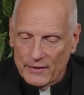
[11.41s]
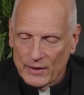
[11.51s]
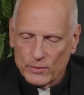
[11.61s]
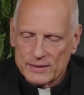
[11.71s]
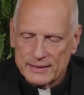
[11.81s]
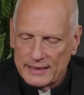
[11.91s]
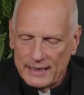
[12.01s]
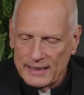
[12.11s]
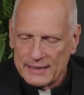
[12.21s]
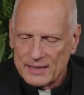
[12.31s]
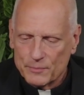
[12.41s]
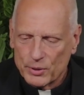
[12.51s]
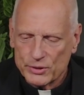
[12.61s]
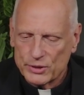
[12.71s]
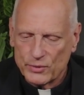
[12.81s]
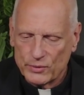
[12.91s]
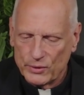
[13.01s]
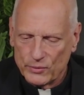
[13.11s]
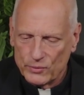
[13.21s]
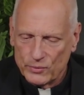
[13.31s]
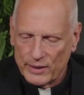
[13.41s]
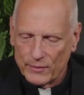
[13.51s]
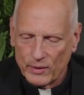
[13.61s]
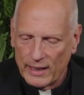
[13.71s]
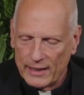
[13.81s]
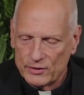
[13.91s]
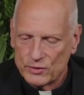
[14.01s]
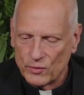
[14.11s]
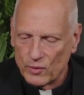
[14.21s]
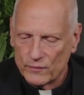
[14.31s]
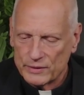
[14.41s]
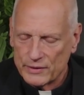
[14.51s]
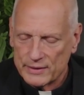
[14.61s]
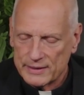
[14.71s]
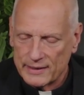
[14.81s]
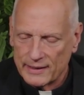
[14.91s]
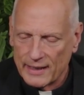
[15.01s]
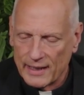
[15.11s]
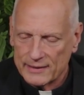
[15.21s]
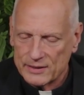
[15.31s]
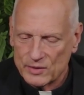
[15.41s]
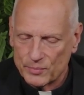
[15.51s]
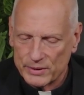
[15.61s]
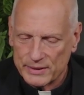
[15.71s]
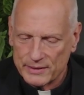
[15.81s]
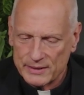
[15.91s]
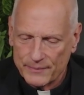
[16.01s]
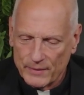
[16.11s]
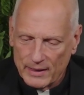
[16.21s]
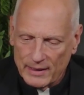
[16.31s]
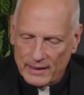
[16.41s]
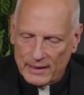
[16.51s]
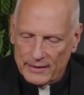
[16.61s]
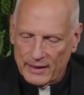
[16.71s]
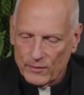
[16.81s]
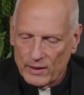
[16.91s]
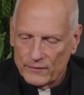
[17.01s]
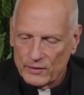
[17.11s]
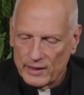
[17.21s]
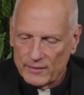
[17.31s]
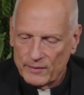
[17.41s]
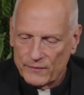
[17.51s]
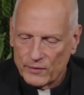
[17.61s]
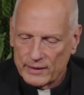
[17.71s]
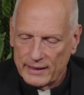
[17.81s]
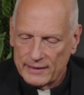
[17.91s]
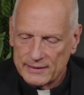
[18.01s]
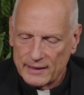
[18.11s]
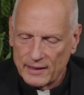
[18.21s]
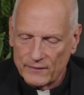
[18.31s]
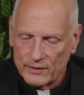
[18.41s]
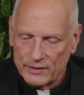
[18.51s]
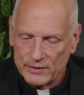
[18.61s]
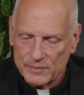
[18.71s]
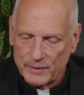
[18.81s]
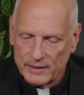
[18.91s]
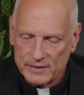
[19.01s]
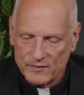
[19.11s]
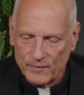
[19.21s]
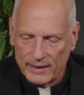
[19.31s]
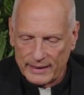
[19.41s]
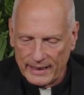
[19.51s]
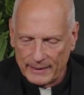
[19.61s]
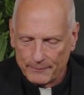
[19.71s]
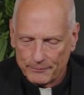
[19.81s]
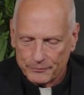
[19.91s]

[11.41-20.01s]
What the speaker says: "They will seize and persecute you. They will hand you over to the synagogues and to prisons. They will have you led before kings and governors because of my name.